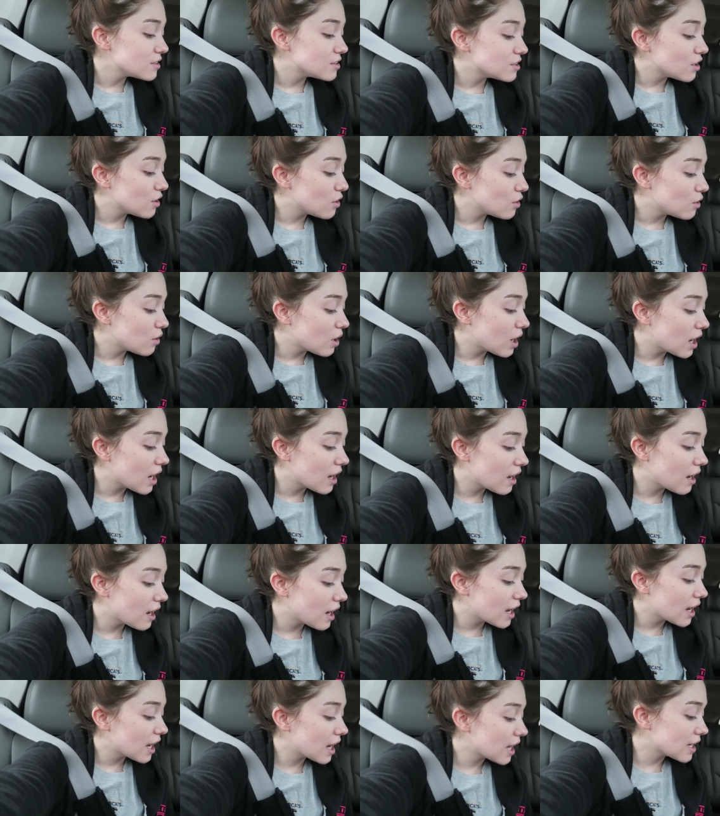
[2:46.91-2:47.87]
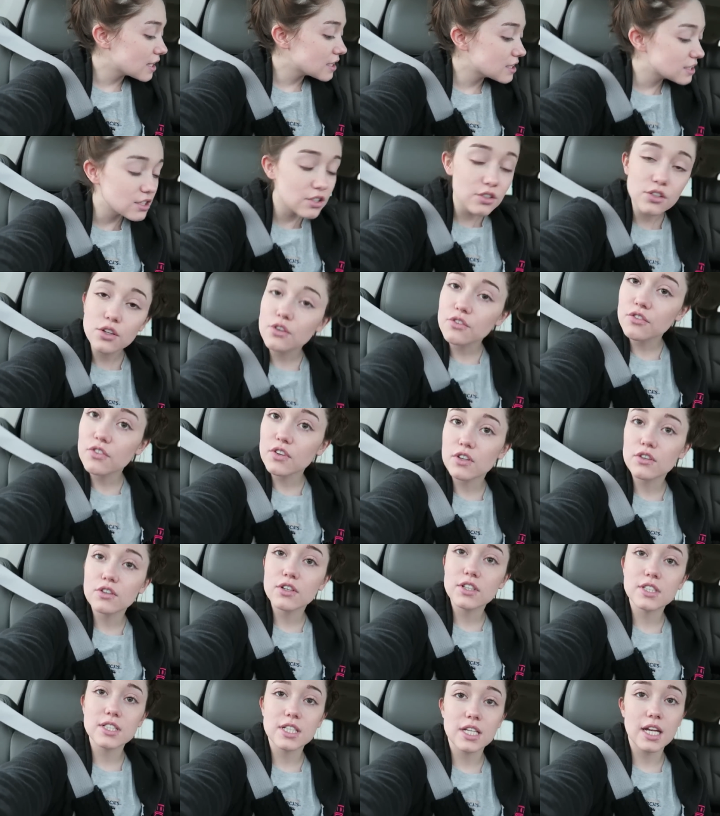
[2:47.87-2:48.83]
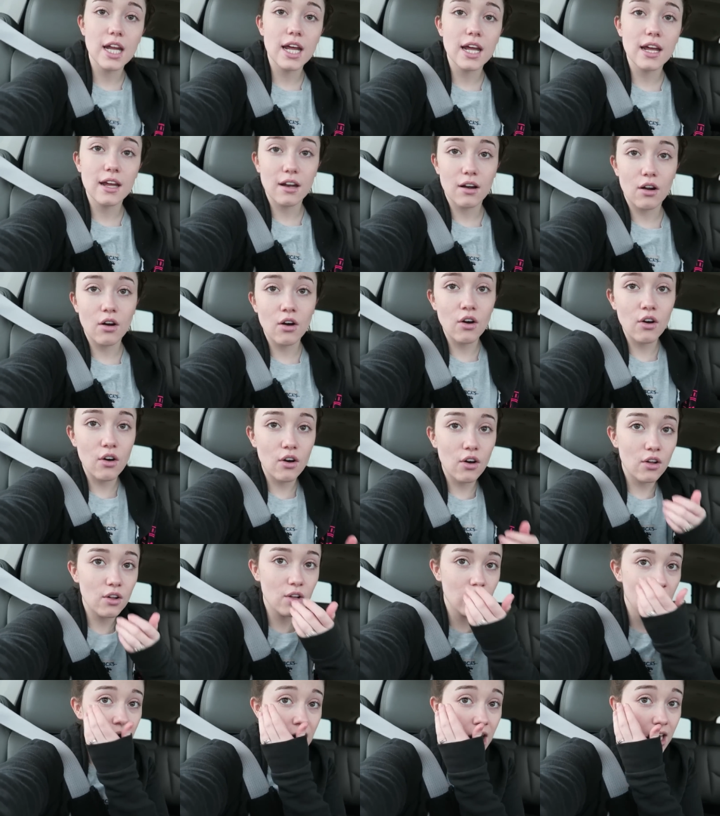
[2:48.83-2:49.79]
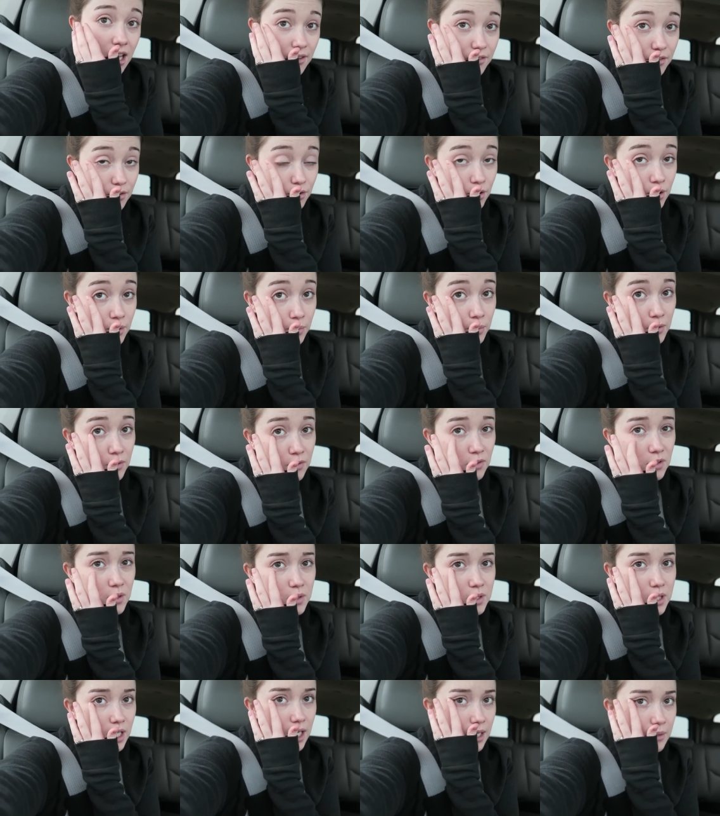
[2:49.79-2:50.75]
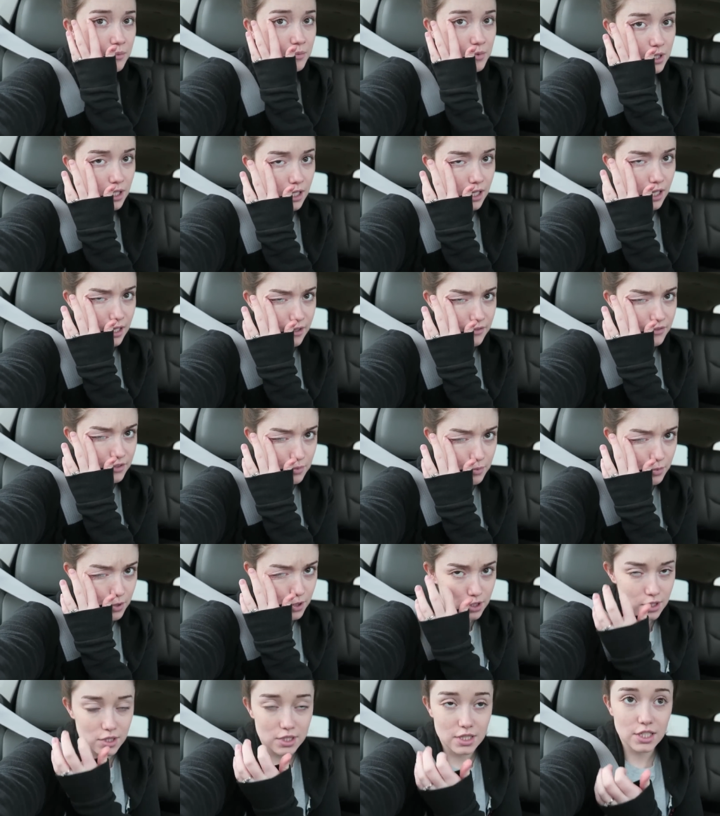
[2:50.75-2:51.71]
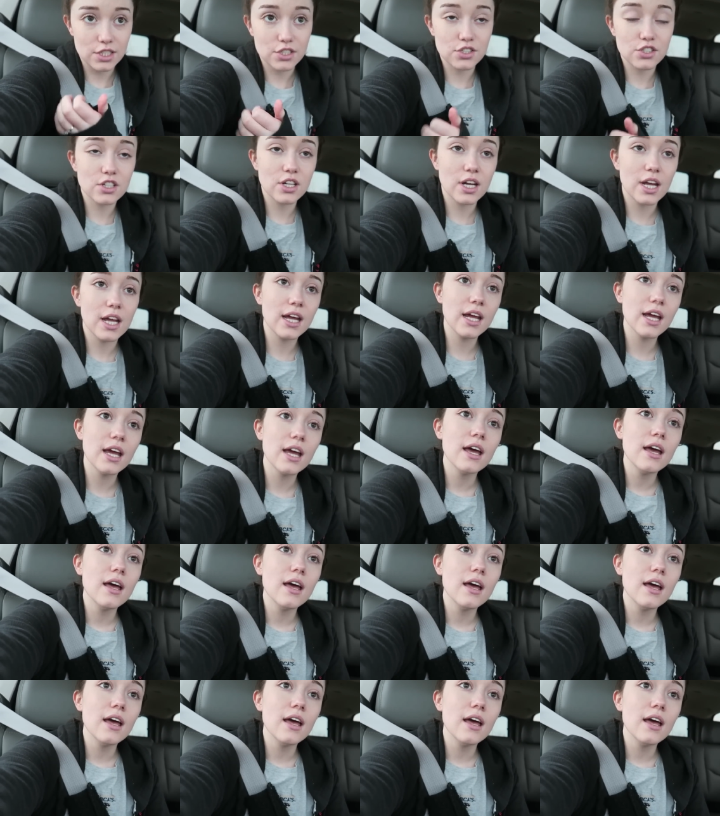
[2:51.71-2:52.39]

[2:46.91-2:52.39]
So I still don't feel good today at all. Thrown up a few times, not half as much as yesterday.